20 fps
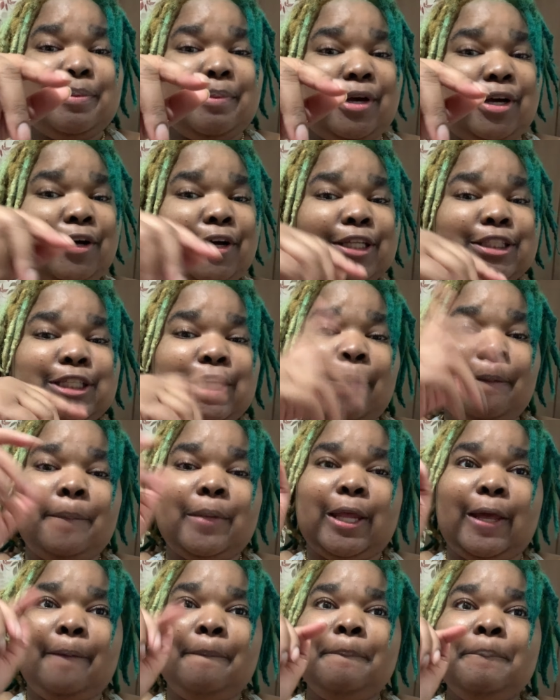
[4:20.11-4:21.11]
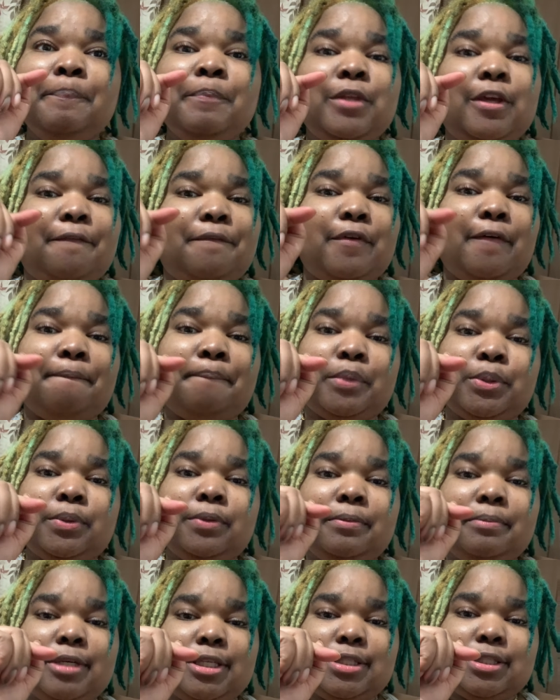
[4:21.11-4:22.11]
My uncle taught me like, if your
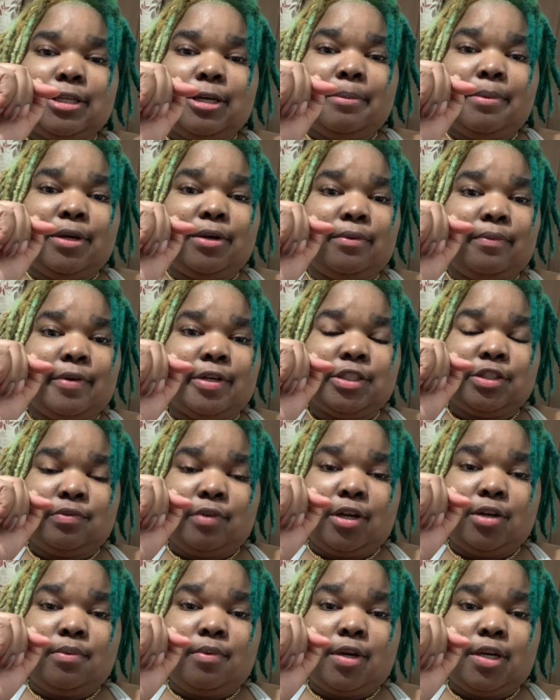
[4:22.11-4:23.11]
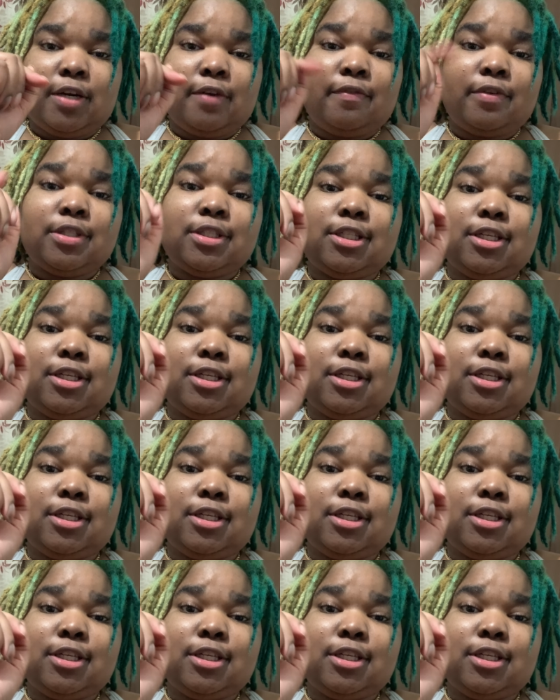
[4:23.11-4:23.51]
food messed up at a restaurant or whatever,